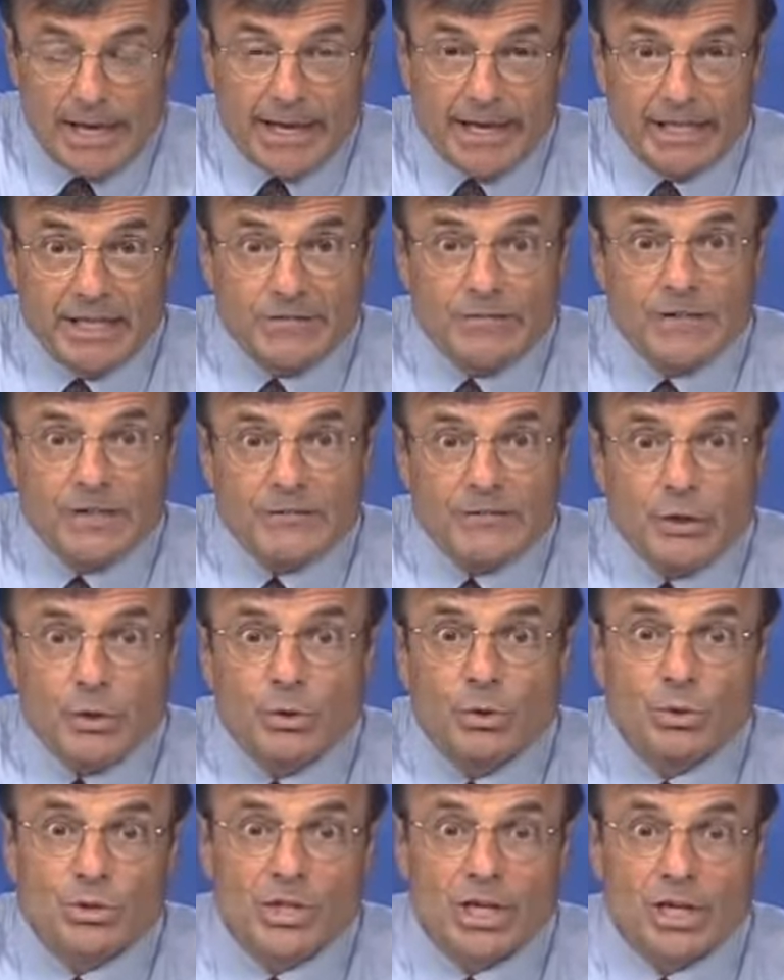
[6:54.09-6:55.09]
And even if you're
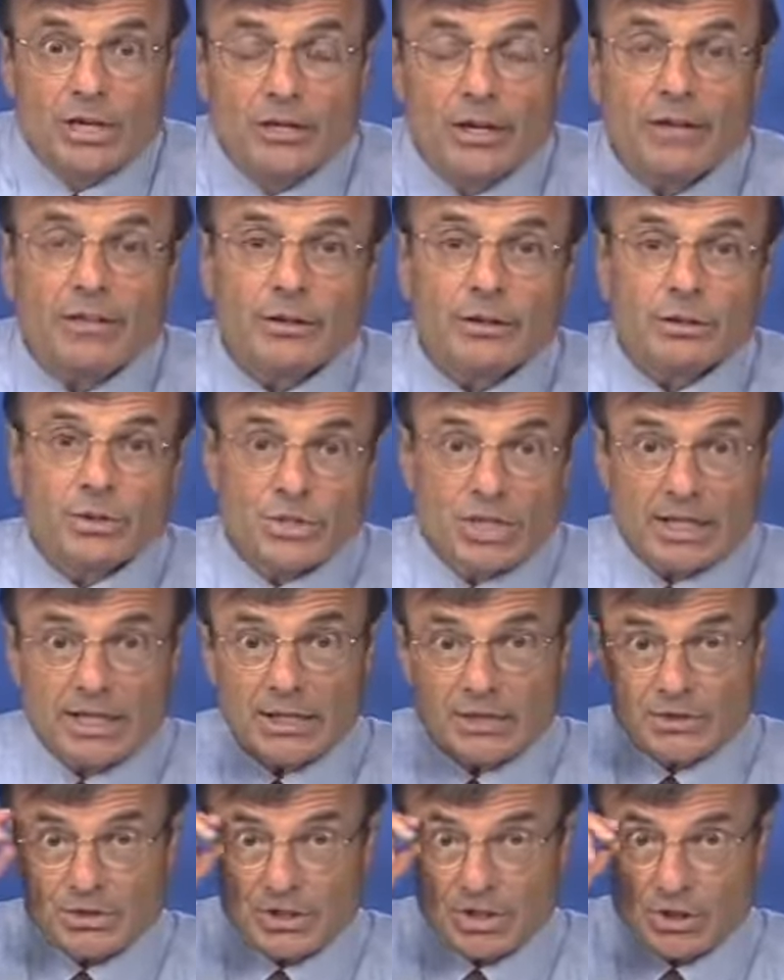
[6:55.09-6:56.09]
using another
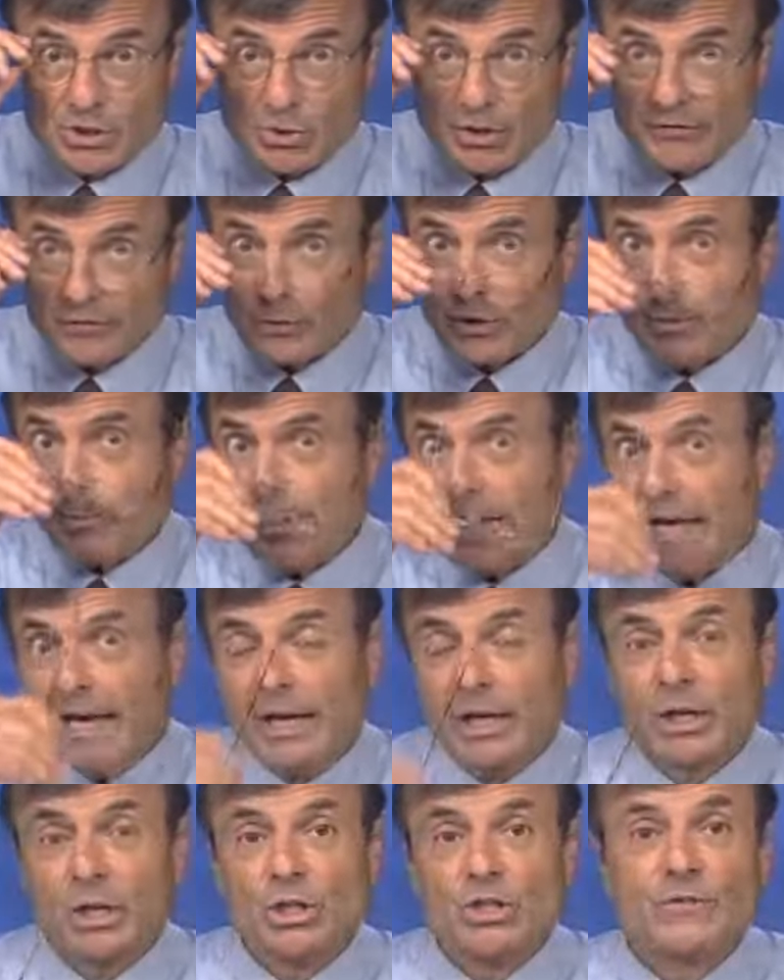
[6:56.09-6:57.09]
statistics software
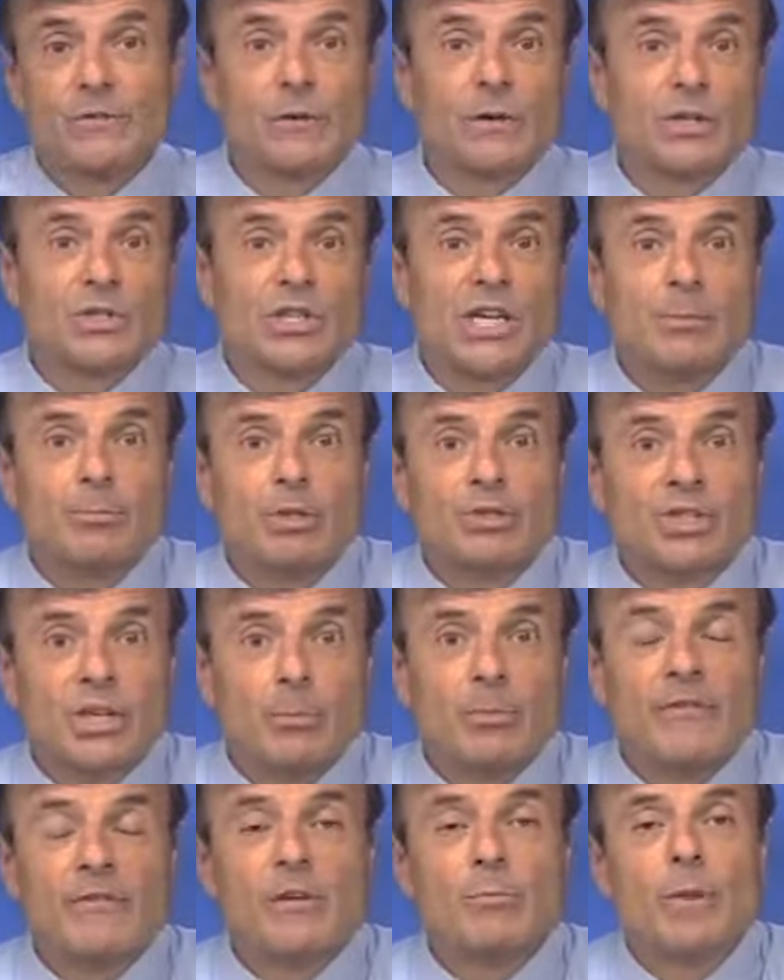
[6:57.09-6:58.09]
package, for example,
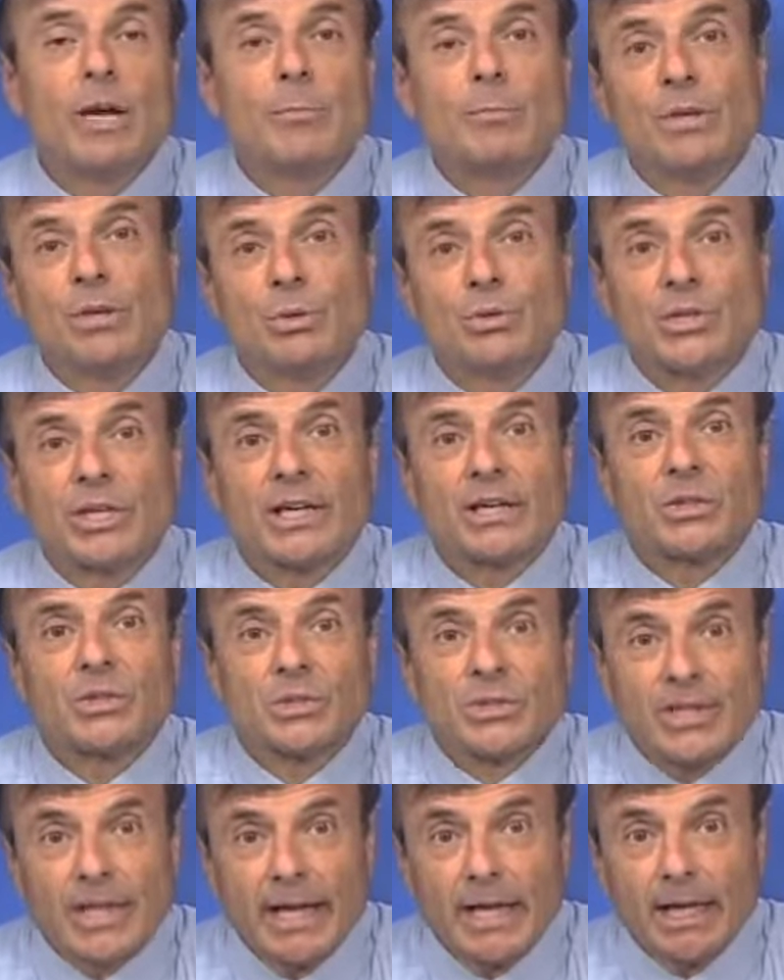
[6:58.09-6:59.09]
some of you might be using
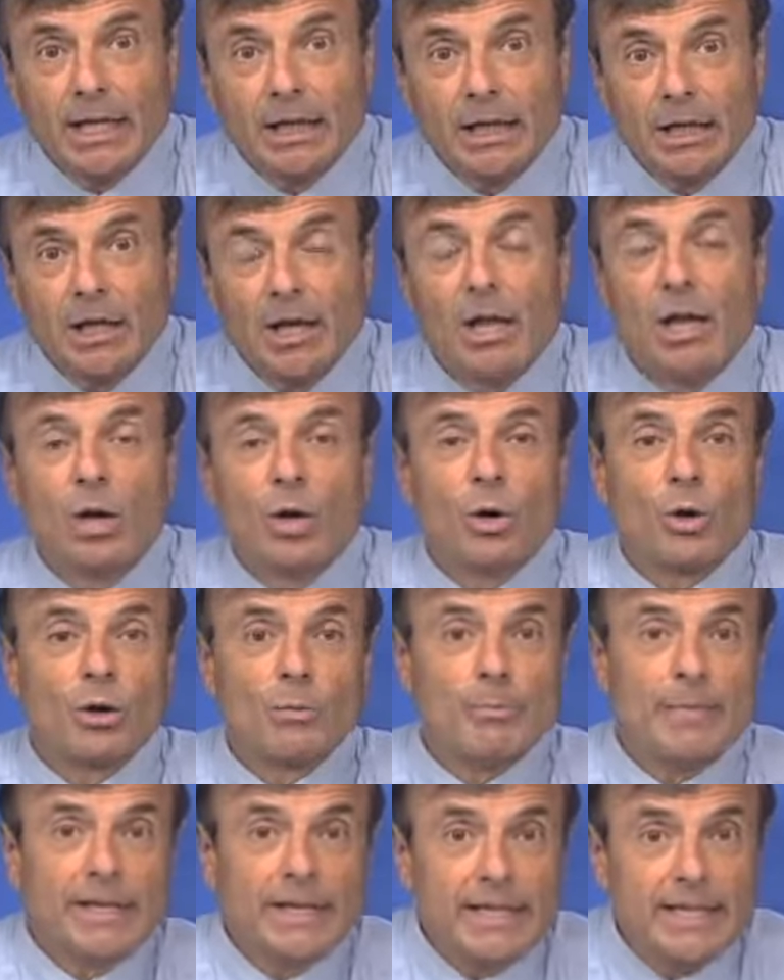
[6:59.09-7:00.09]
Excel or
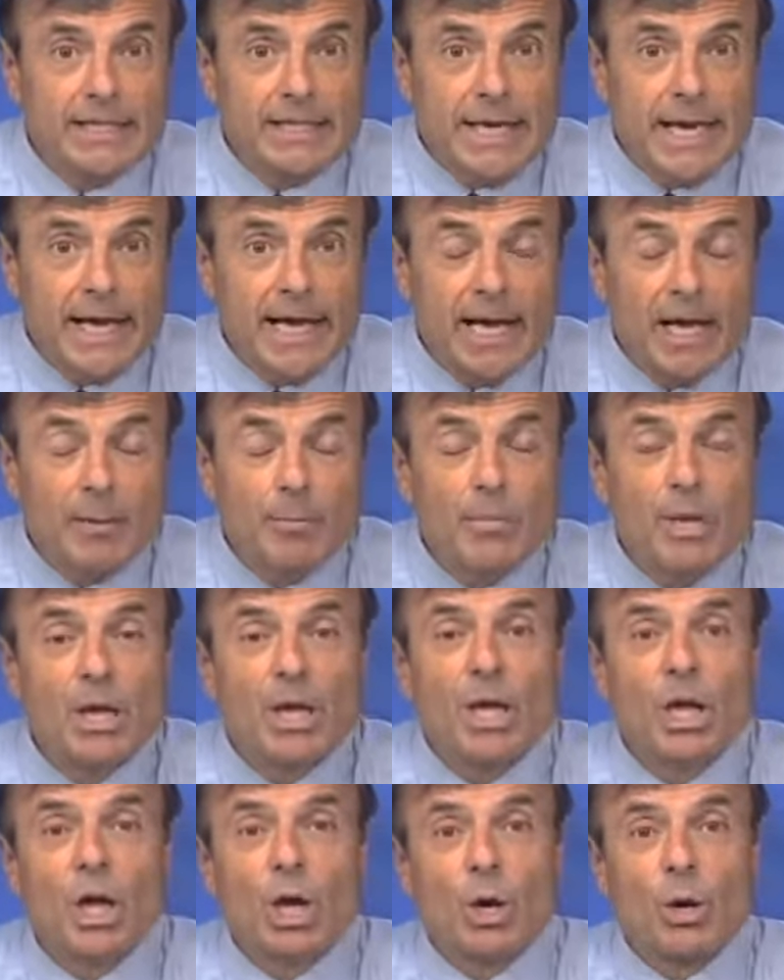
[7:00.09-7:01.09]
Minitab,
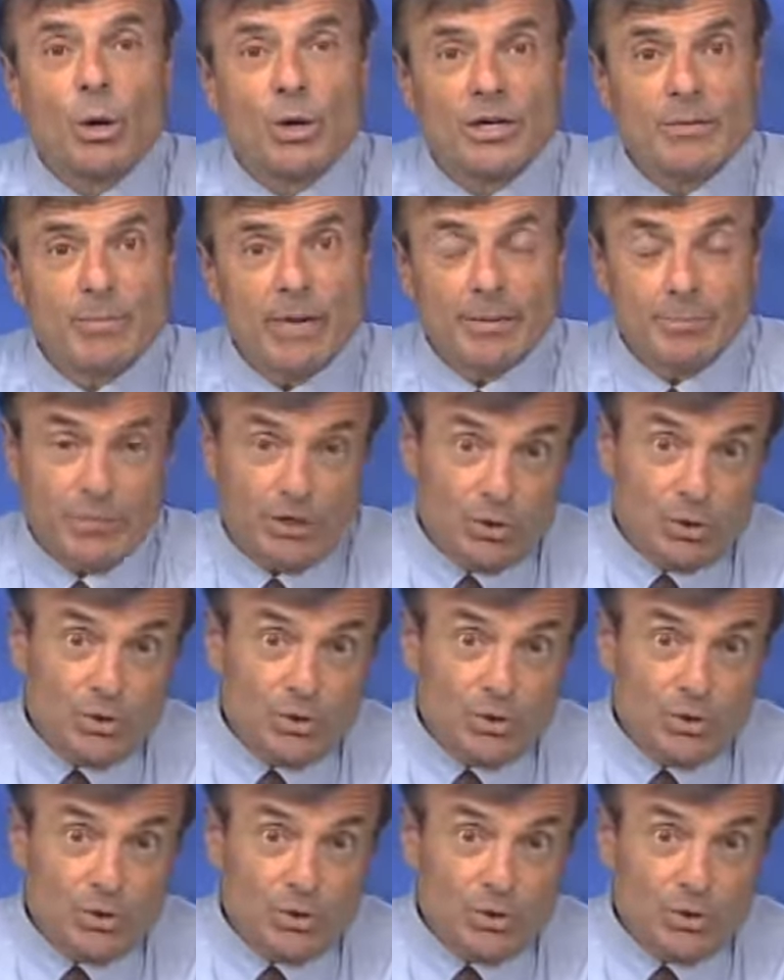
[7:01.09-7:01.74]
or you might be